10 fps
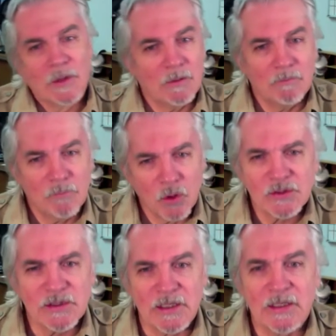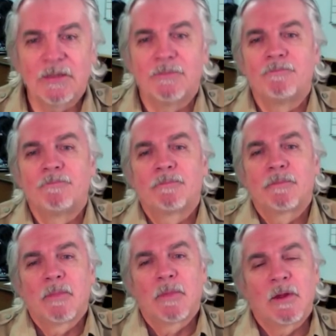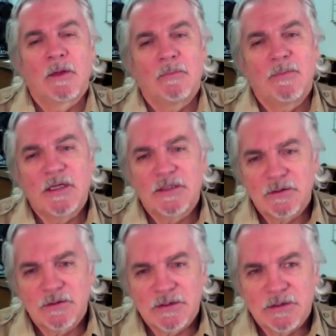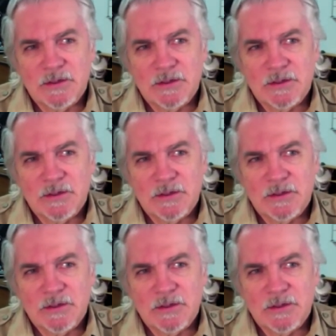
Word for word: mostly because there's